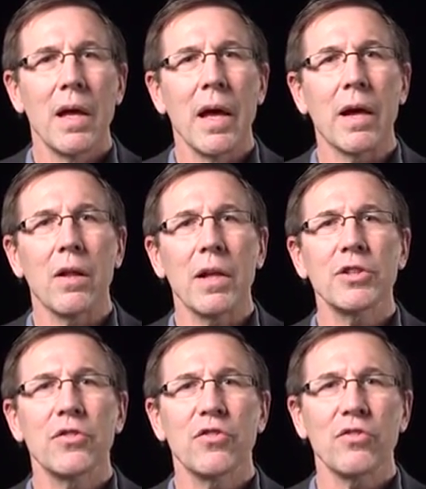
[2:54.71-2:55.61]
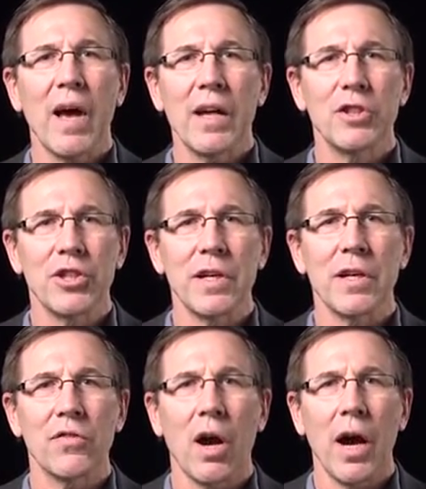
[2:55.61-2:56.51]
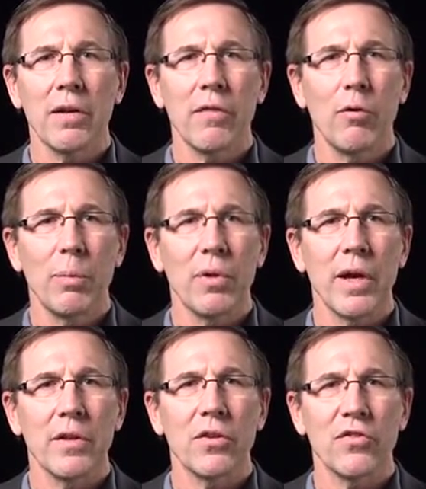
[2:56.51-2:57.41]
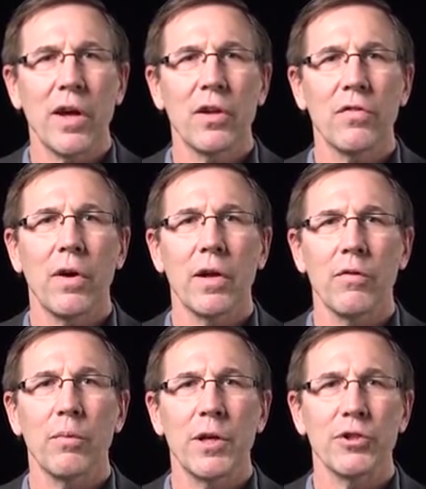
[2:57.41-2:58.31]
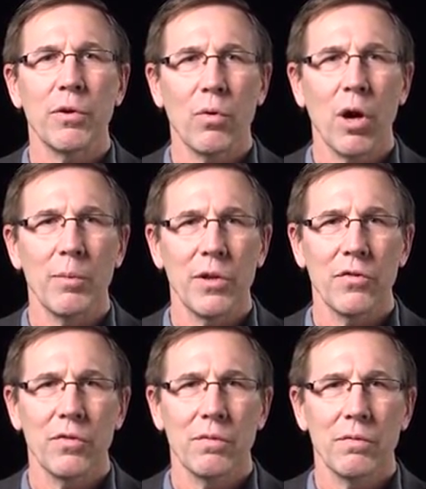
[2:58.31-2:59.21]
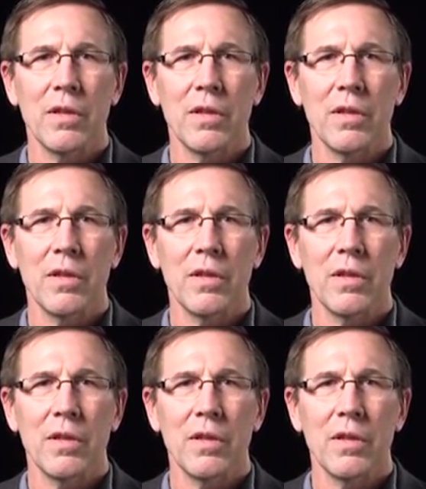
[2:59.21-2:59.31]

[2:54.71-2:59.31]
A collection strategy is a high-level plan to satisfy information requirements.